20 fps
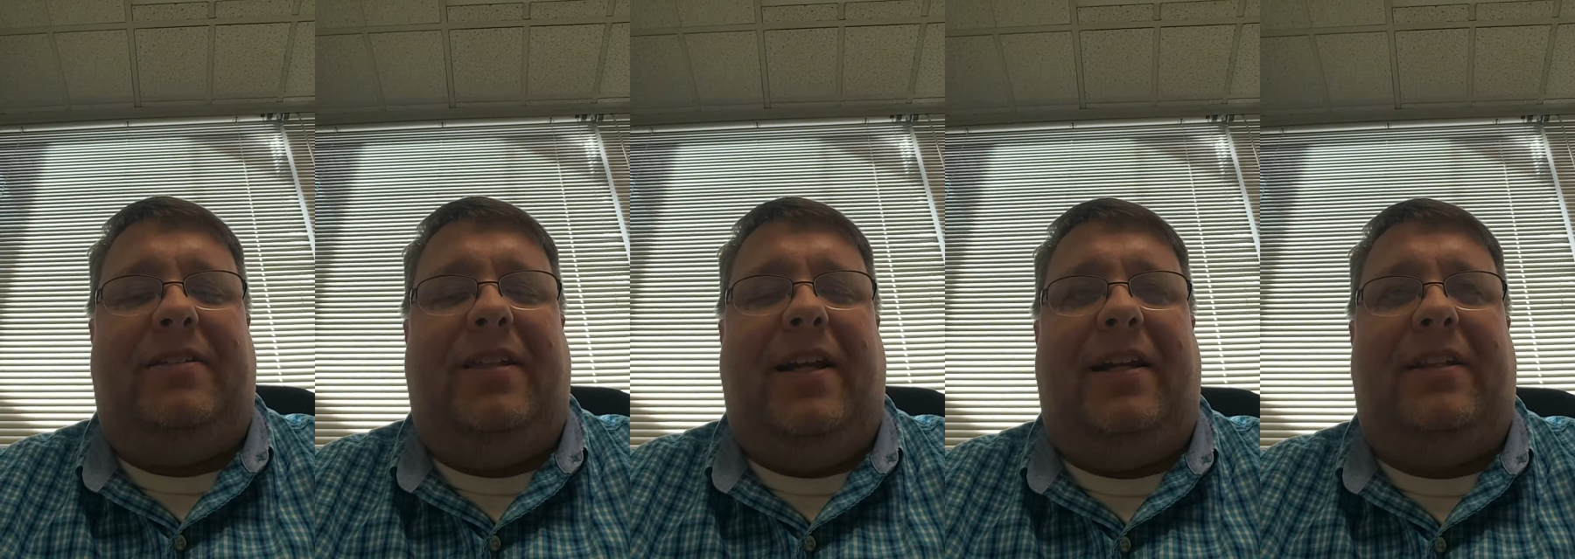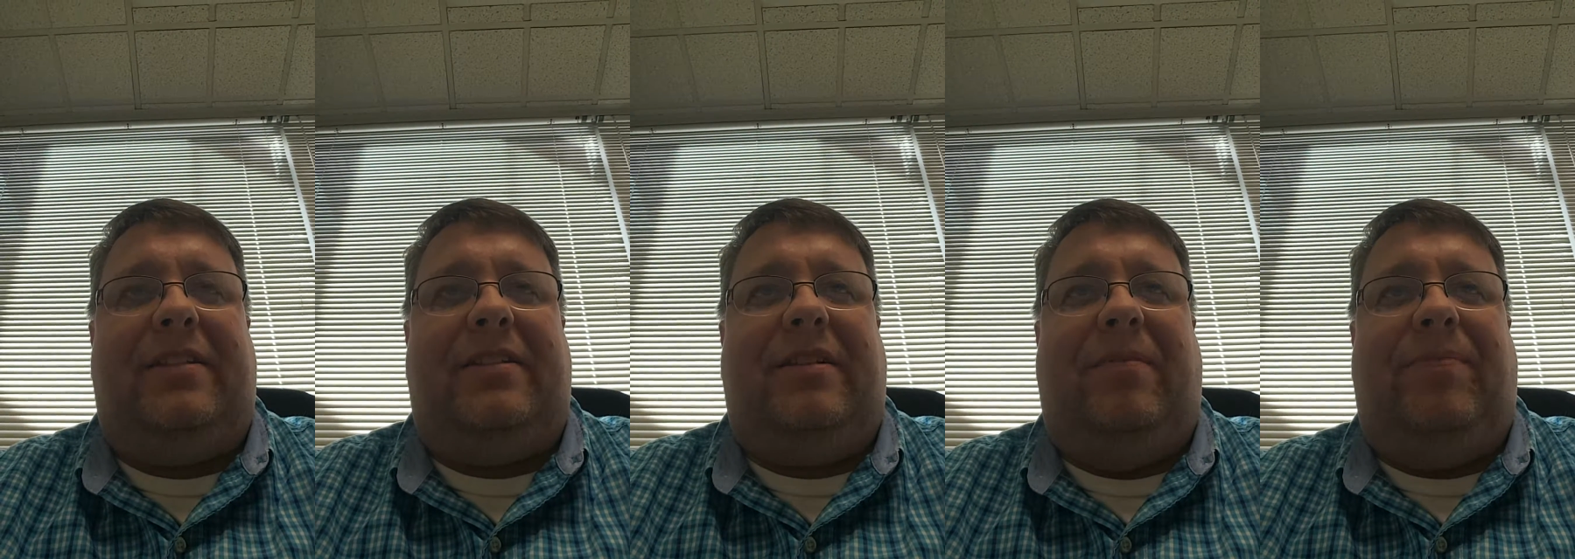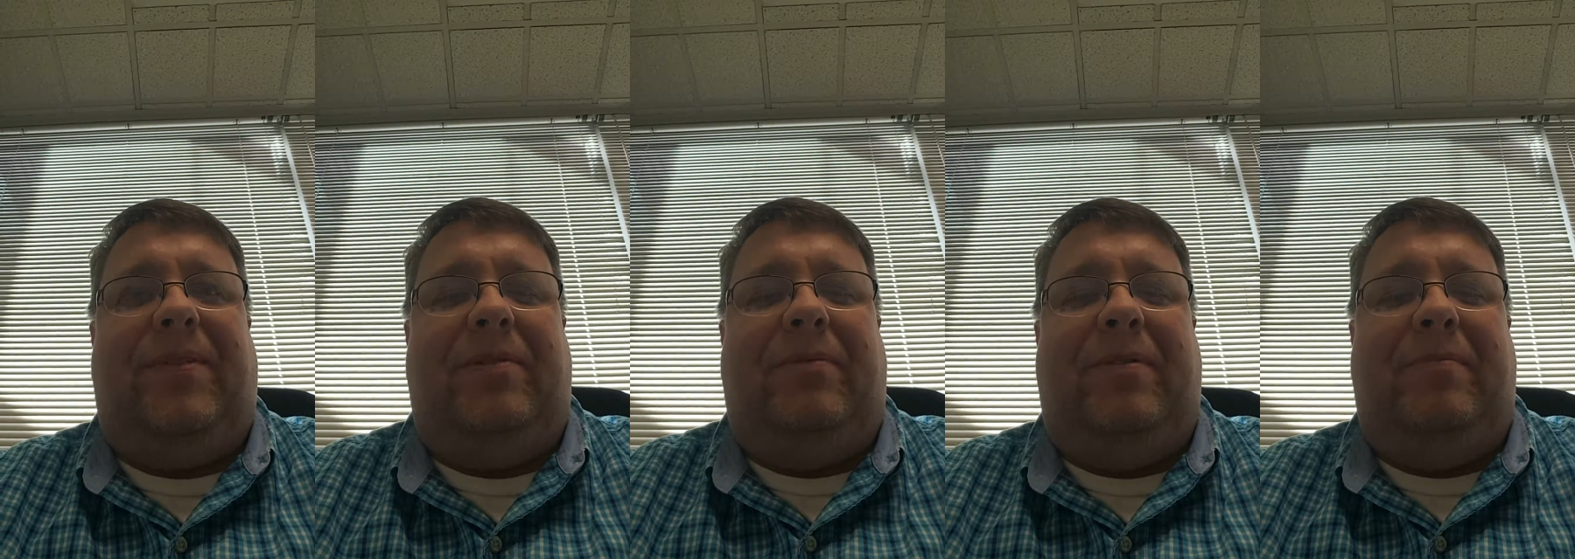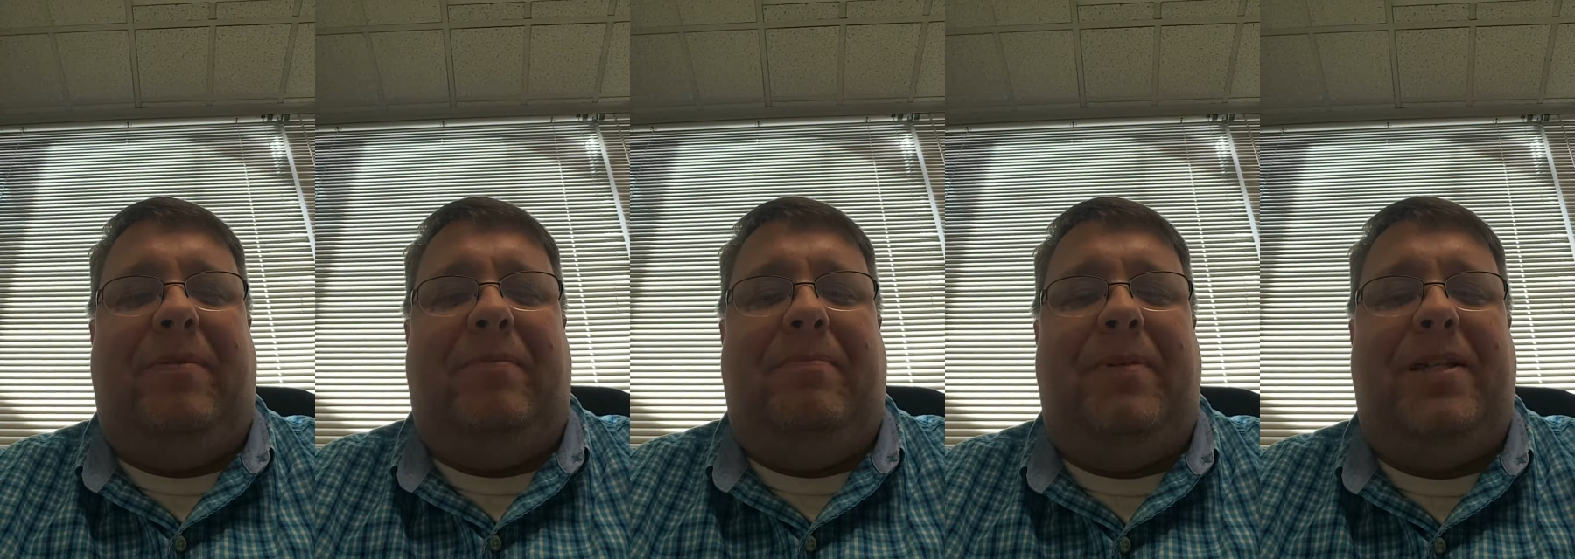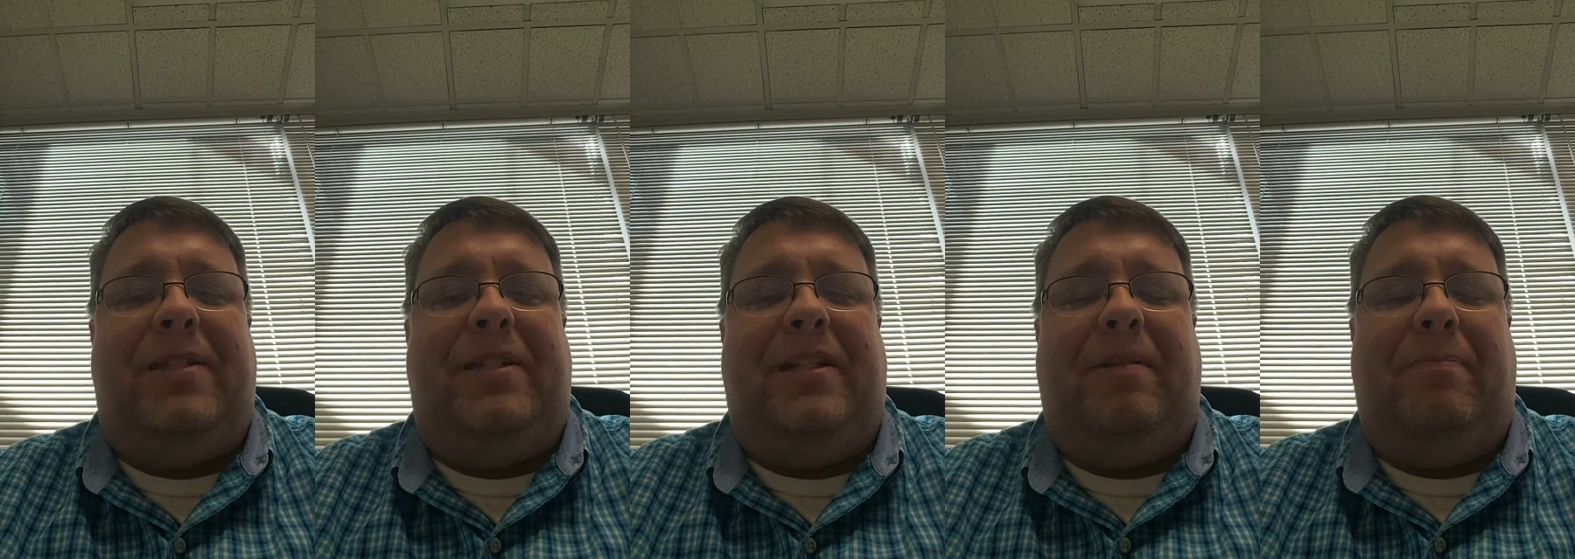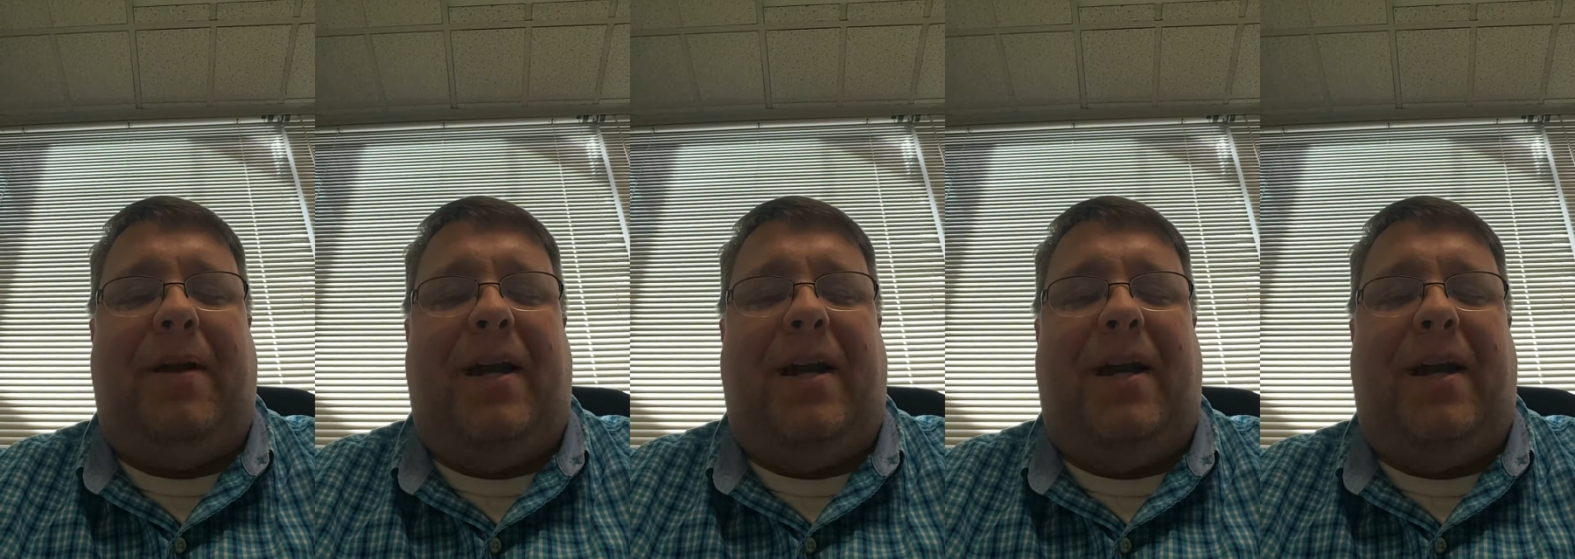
That's something we've been missing the